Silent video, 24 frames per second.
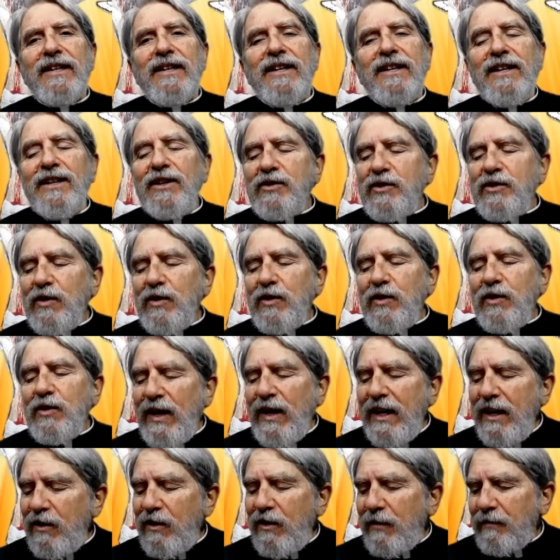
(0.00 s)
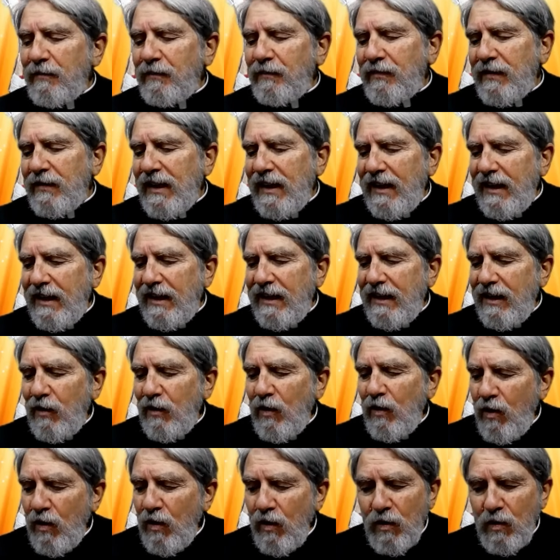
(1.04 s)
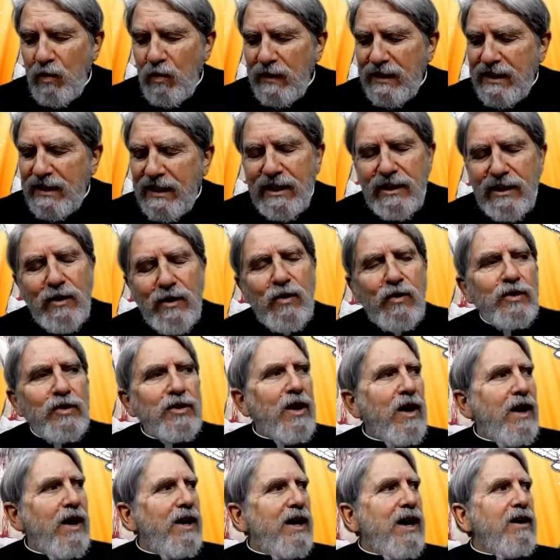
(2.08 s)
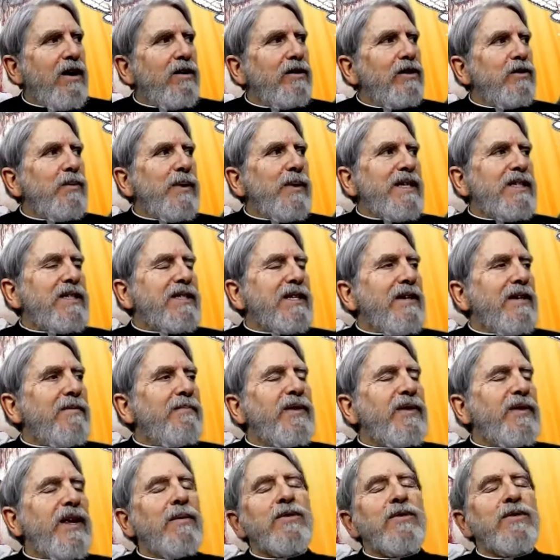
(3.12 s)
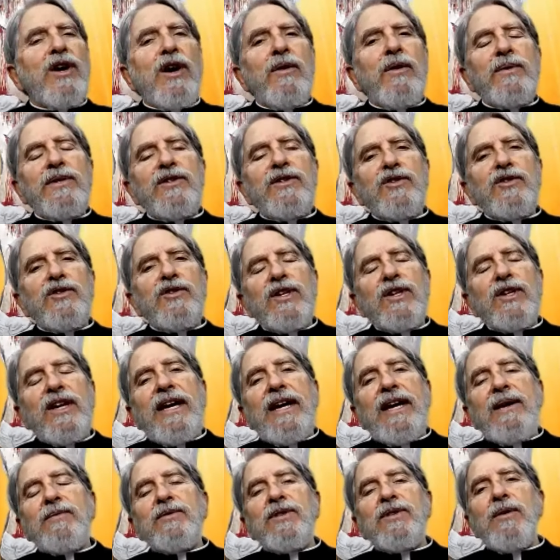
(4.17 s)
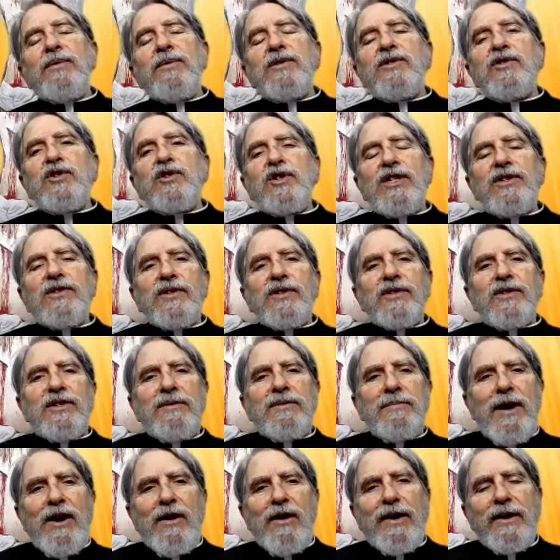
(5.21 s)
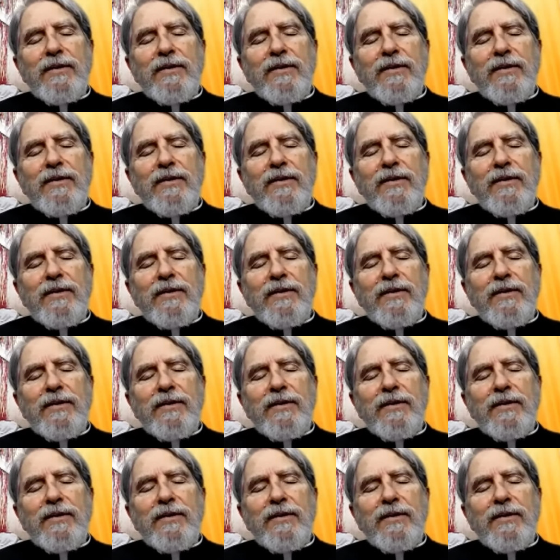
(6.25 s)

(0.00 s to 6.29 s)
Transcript: So here, who would teach? who taught uh, Luisa? It was always it was always Jesus in them.